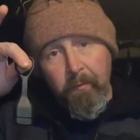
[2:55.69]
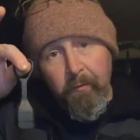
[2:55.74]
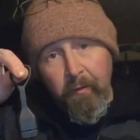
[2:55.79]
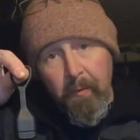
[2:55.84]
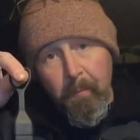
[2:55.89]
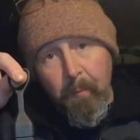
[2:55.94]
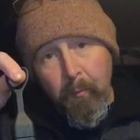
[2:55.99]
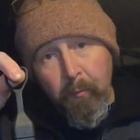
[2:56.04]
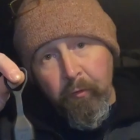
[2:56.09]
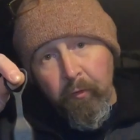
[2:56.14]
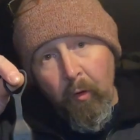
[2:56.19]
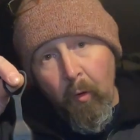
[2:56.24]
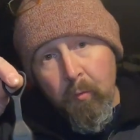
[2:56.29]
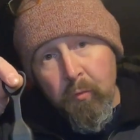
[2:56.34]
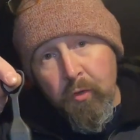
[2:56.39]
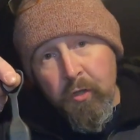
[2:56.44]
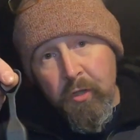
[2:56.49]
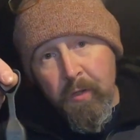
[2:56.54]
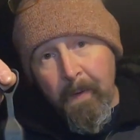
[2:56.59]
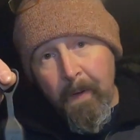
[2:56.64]
Simple
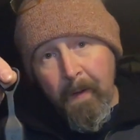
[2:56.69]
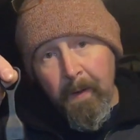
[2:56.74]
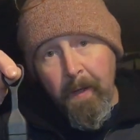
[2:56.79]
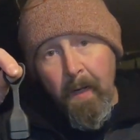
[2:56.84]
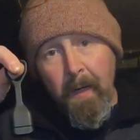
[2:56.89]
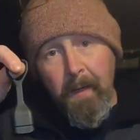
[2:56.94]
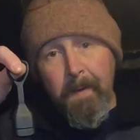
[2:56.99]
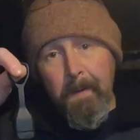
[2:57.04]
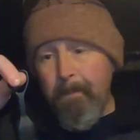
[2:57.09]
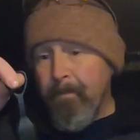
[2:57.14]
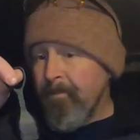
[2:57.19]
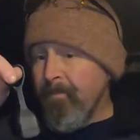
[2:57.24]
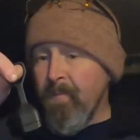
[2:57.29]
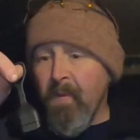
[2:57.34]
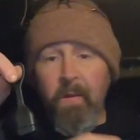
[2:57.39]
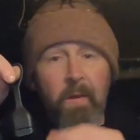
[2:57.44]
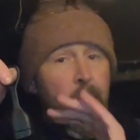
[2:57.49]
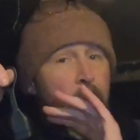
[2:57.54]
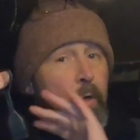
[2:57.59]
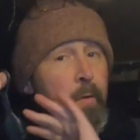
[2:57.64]
torch, okay,
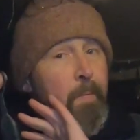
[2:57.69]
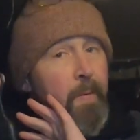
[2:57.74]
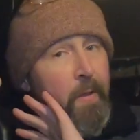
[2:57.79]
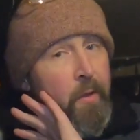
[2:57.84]
that can